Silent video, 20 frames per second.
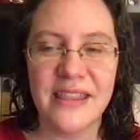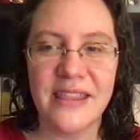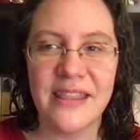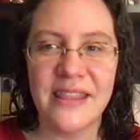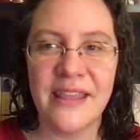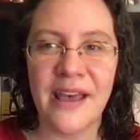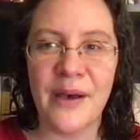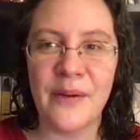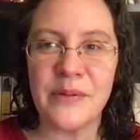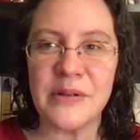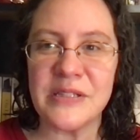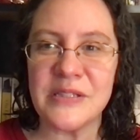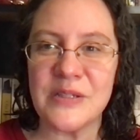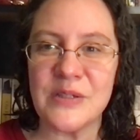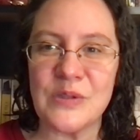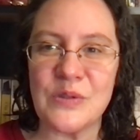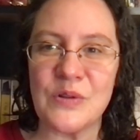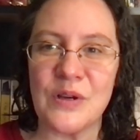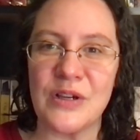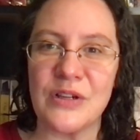that was the
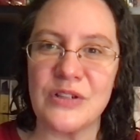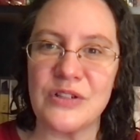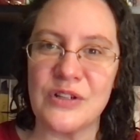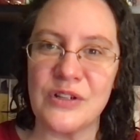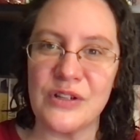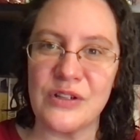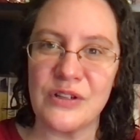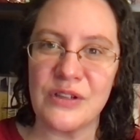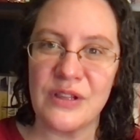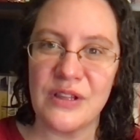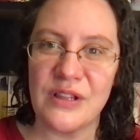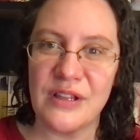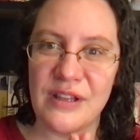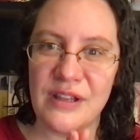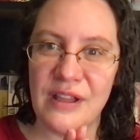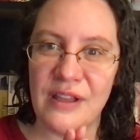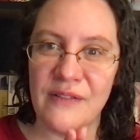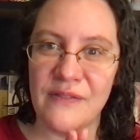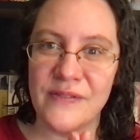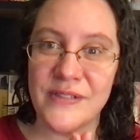structure
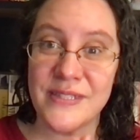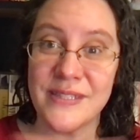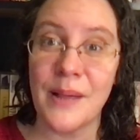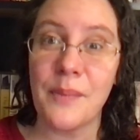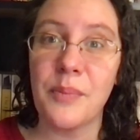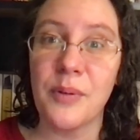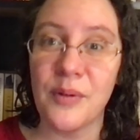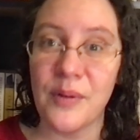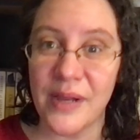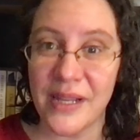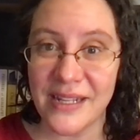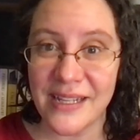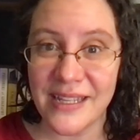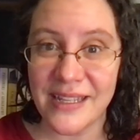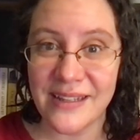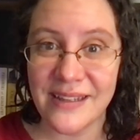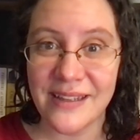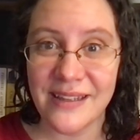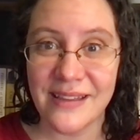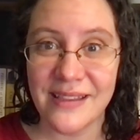of
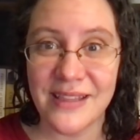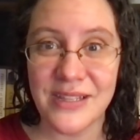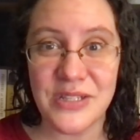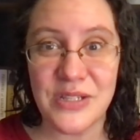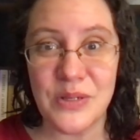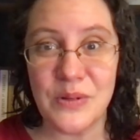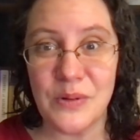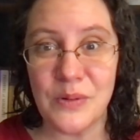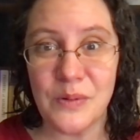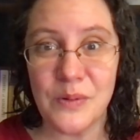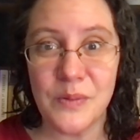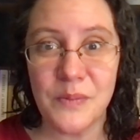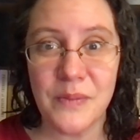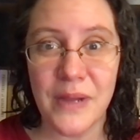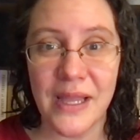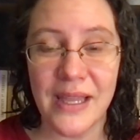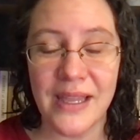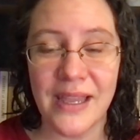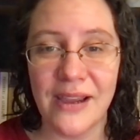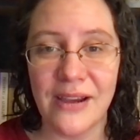separating the two
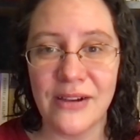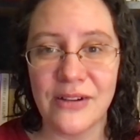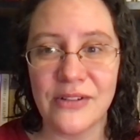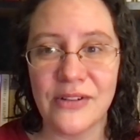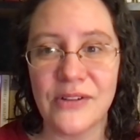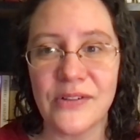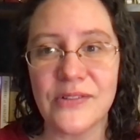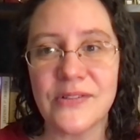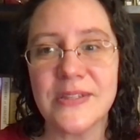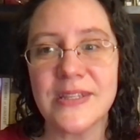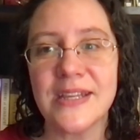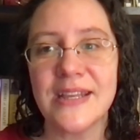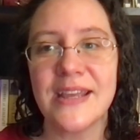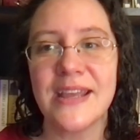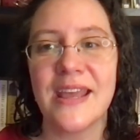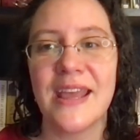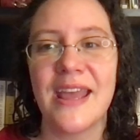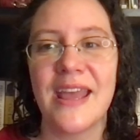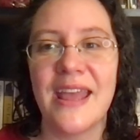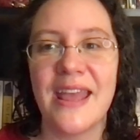main characters.
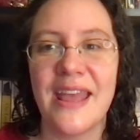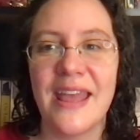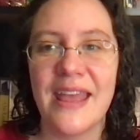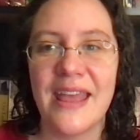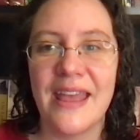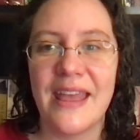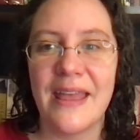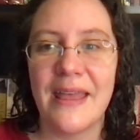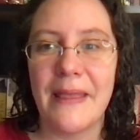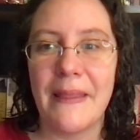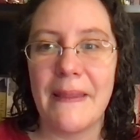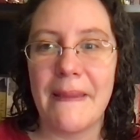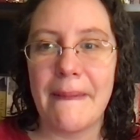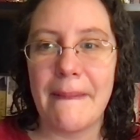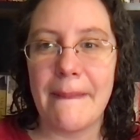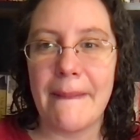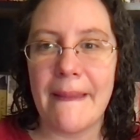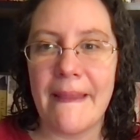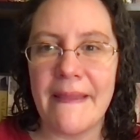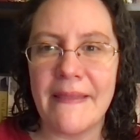
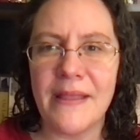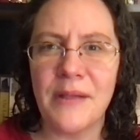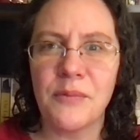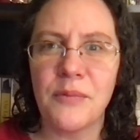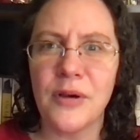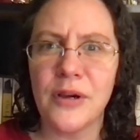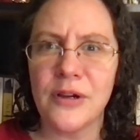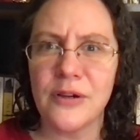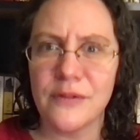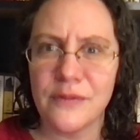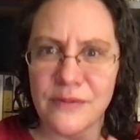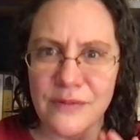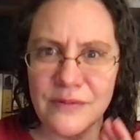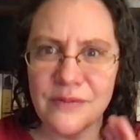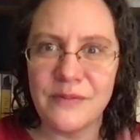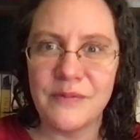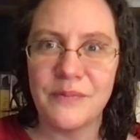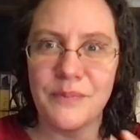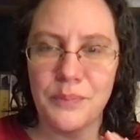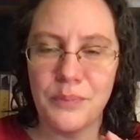And then we're
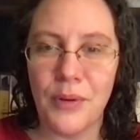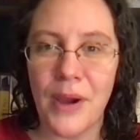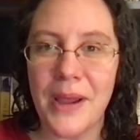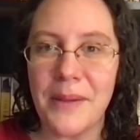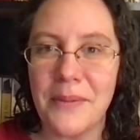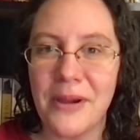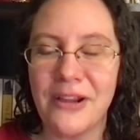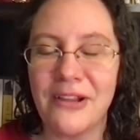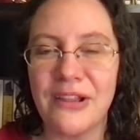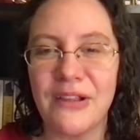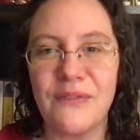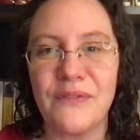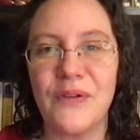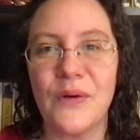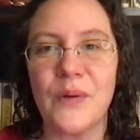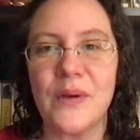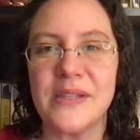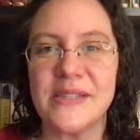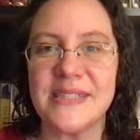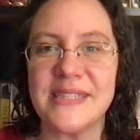primarily
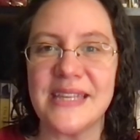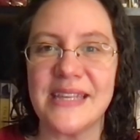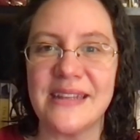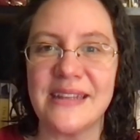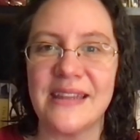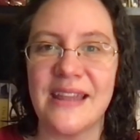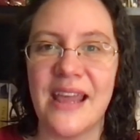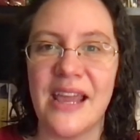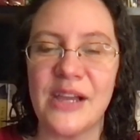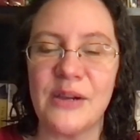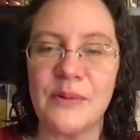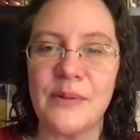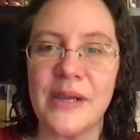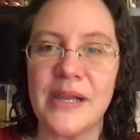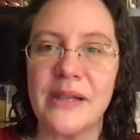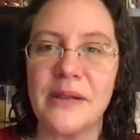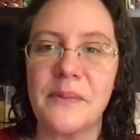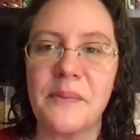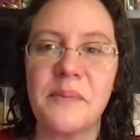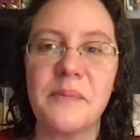focusing
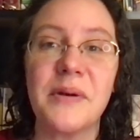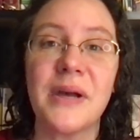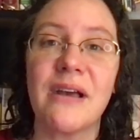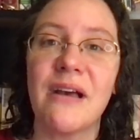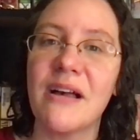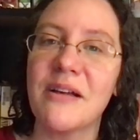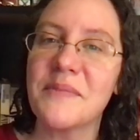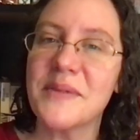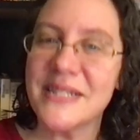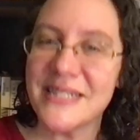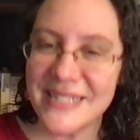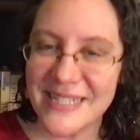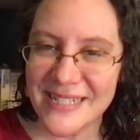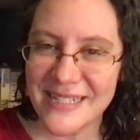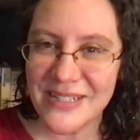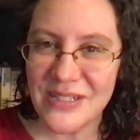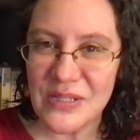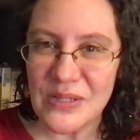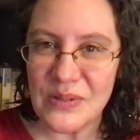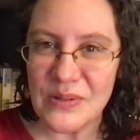Irene. But Cogman
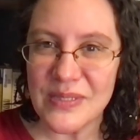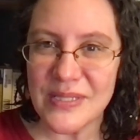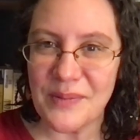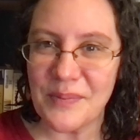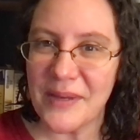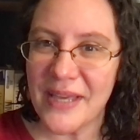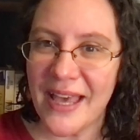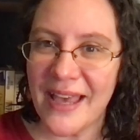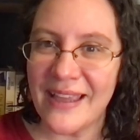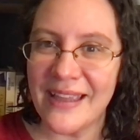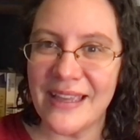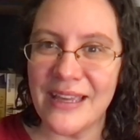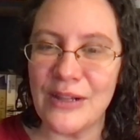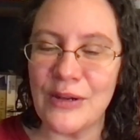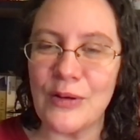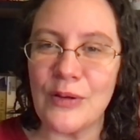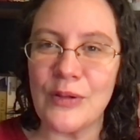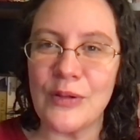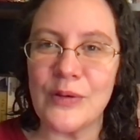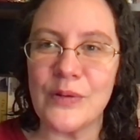did do some Kai
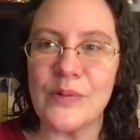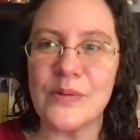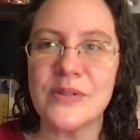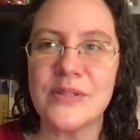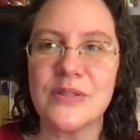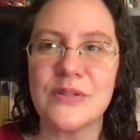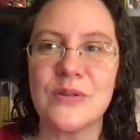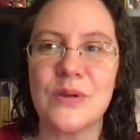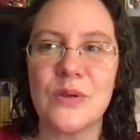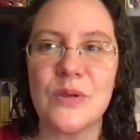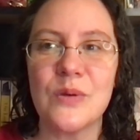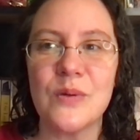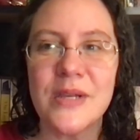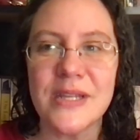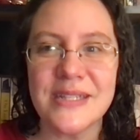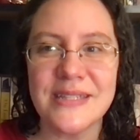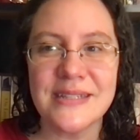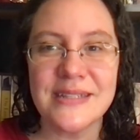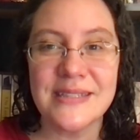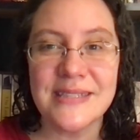interludes, so you
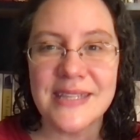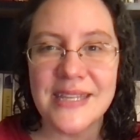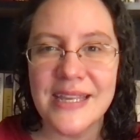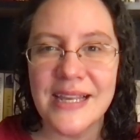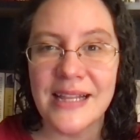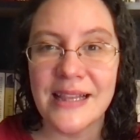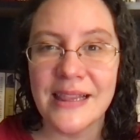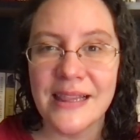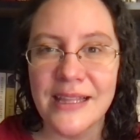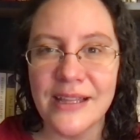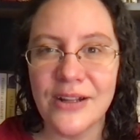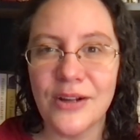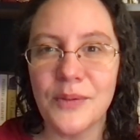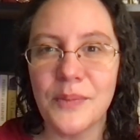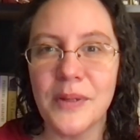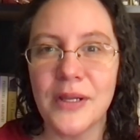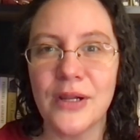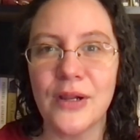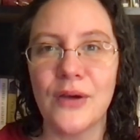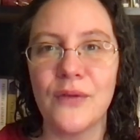get to see a little
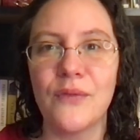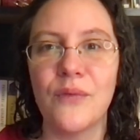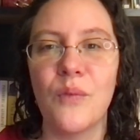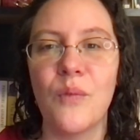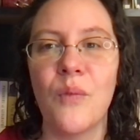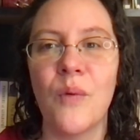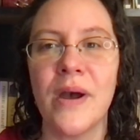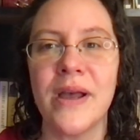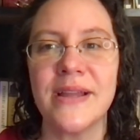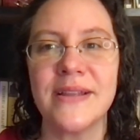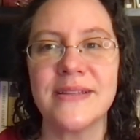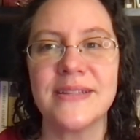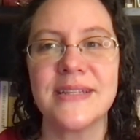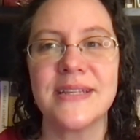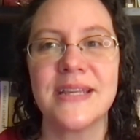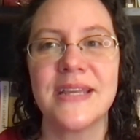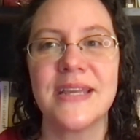bit of what